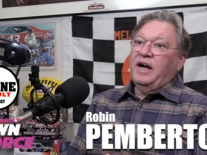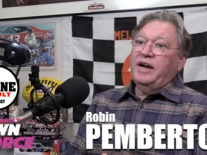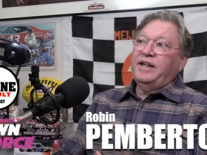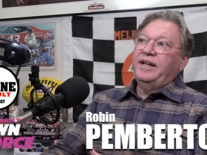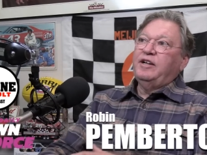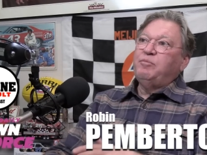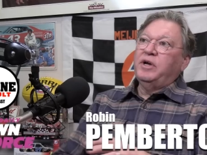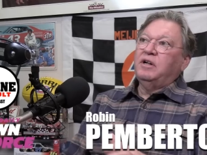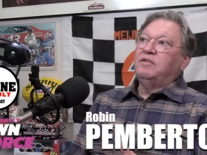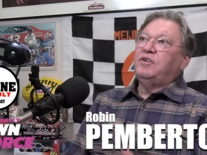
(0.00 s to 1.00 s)
kind of in the
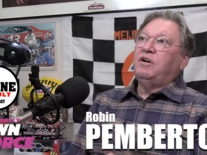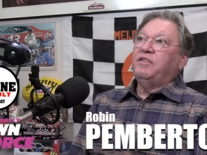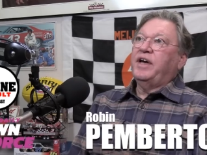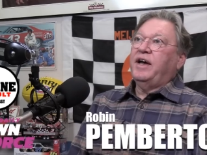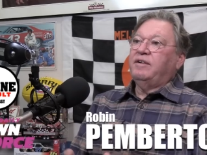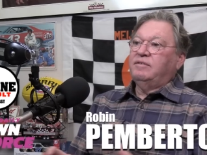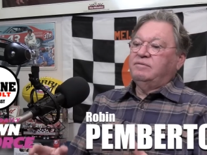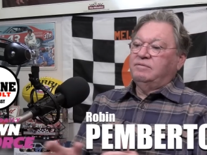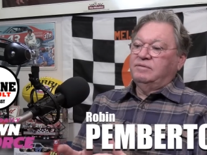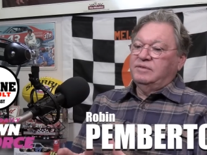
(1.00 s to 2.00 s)
middle of all that,
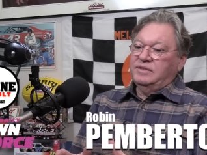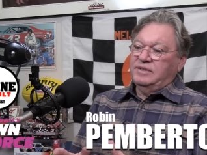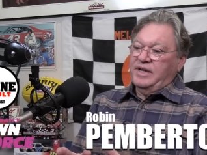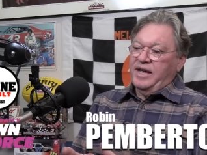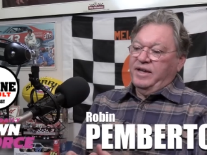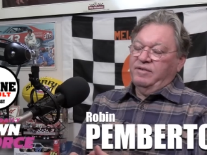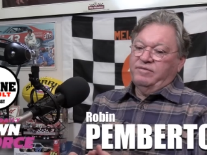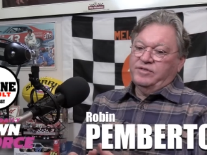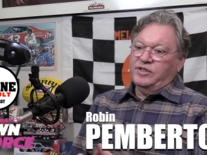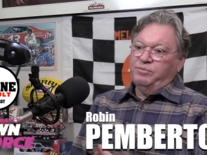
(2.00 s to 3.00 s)
take
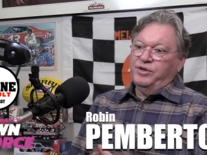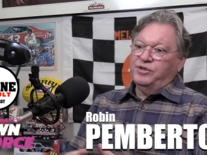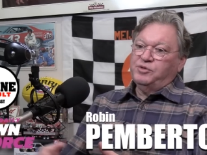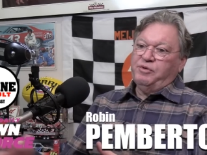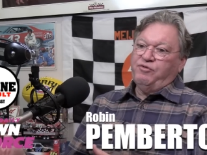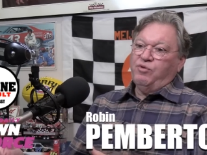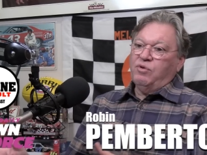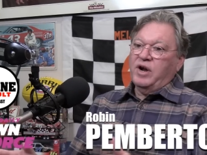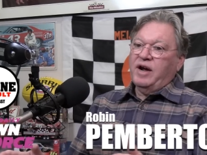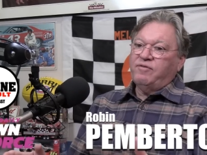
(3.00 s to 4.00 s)
it some years
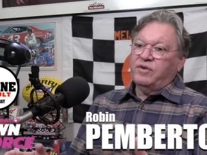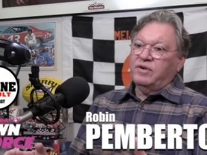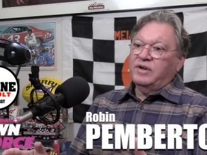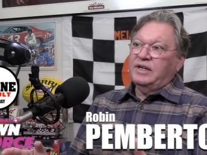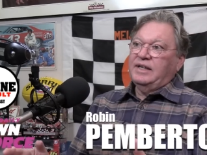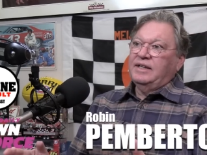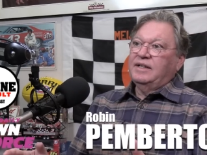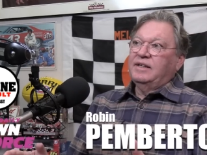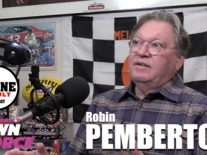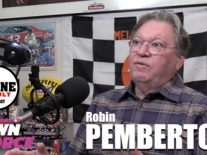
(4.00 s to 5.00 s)
before or after,
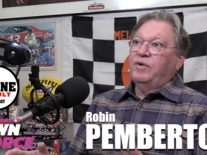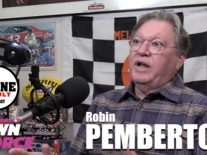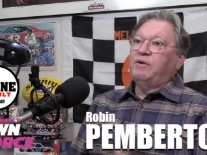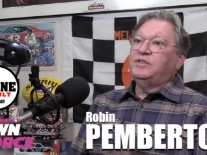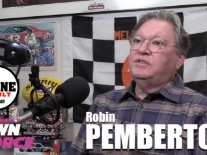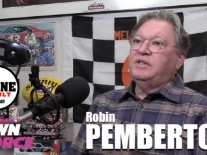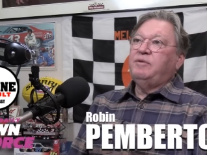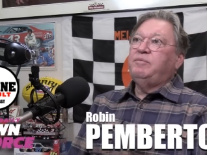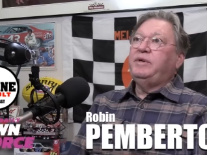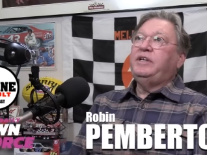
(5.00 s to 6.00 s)
when I was
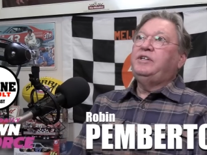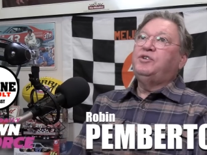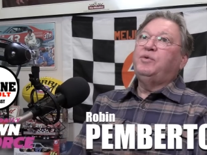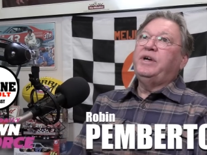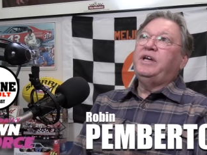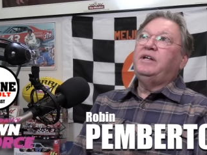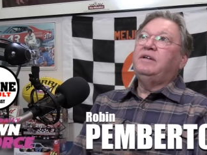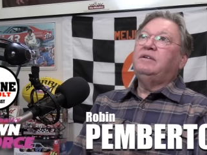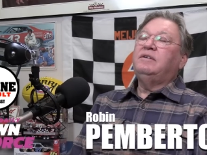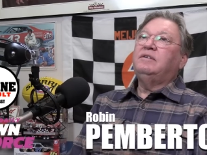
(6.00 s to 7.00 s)
in
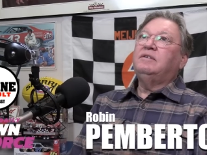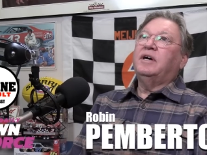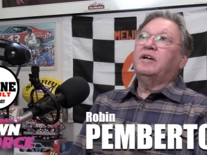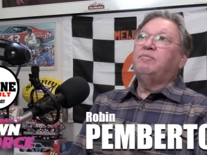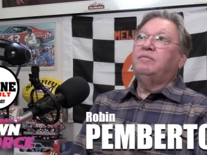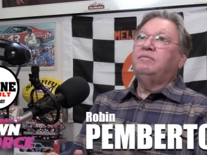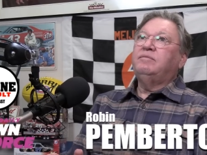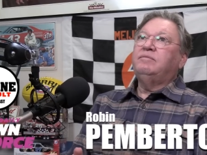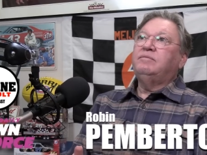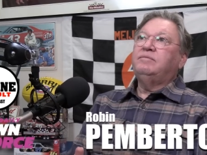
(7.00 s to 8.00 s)
between, like,
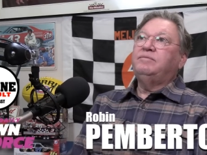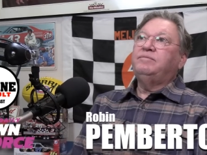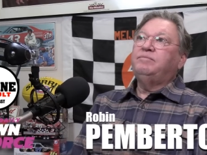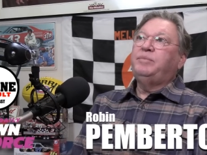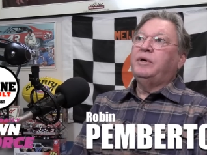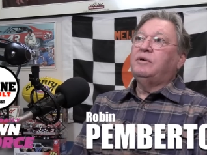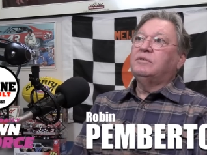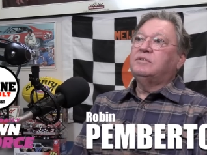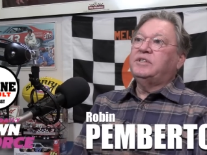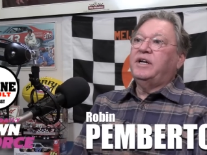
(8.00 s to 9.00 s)

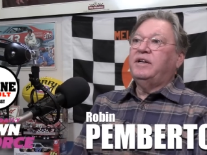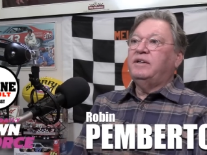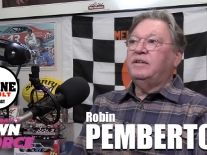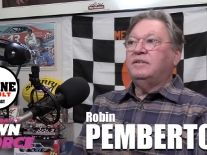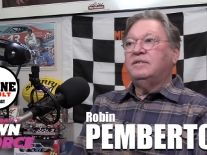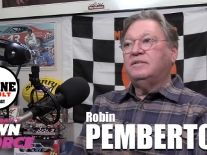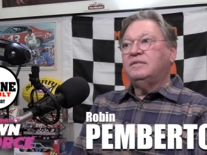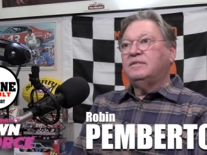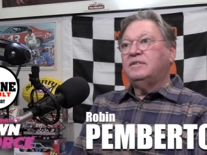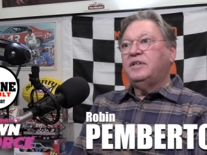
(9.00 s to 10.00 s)
Bill said,
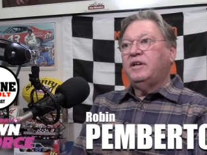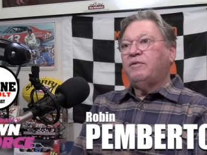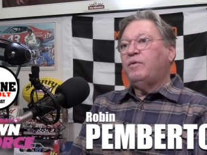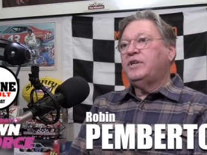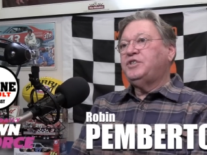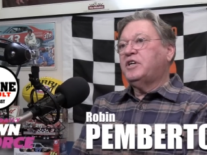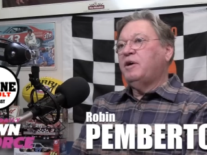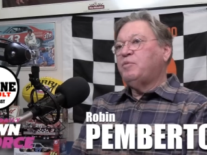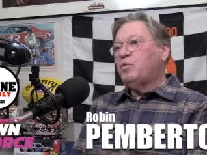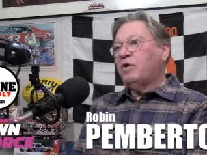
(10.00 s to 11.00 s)
you know, I want you to
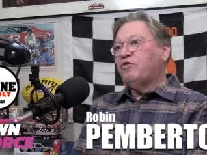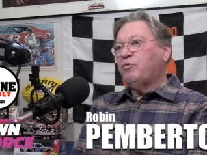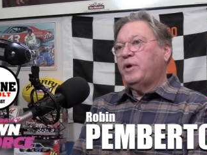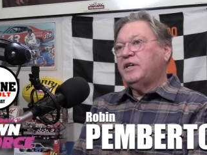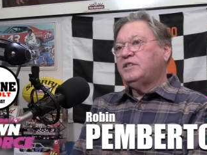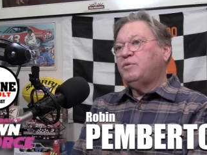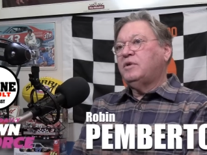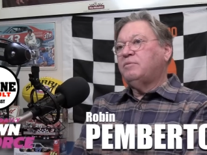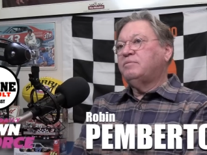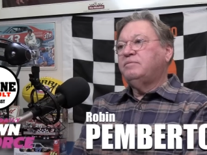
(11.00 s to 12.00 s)
come to work for me. I said,
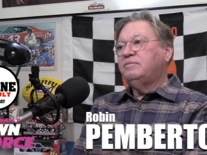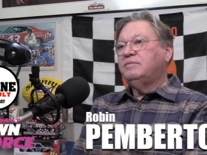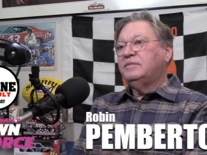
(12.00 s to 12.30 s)
well,